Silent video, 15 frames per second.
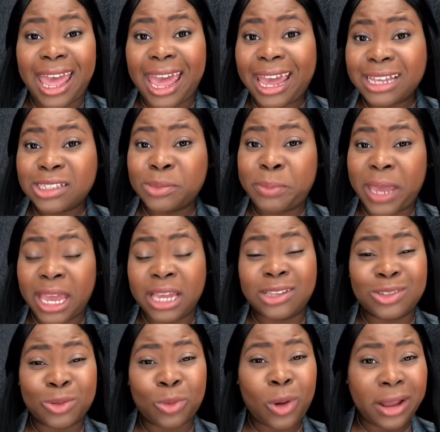Axe
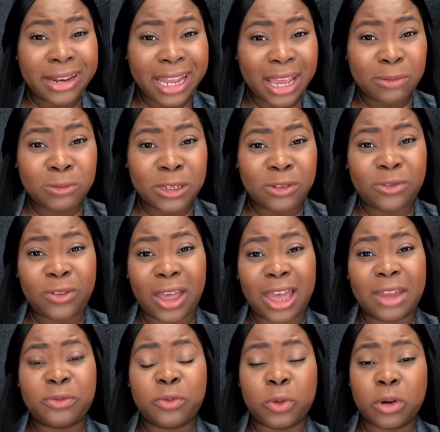pays one hefty
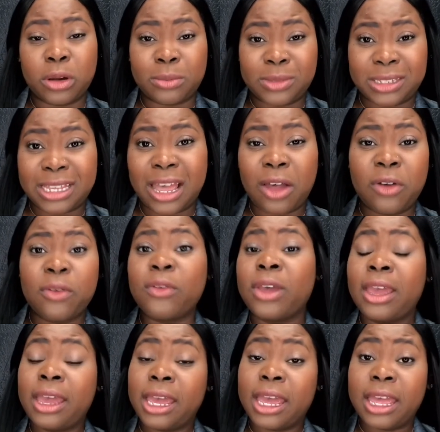fine for himself
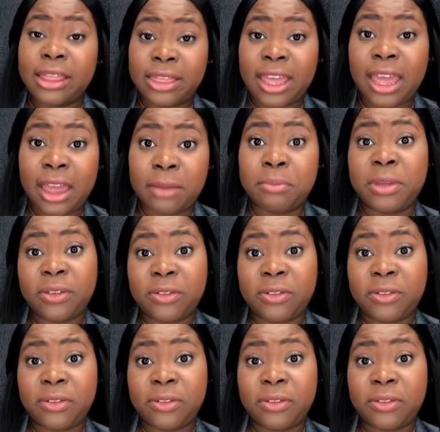and then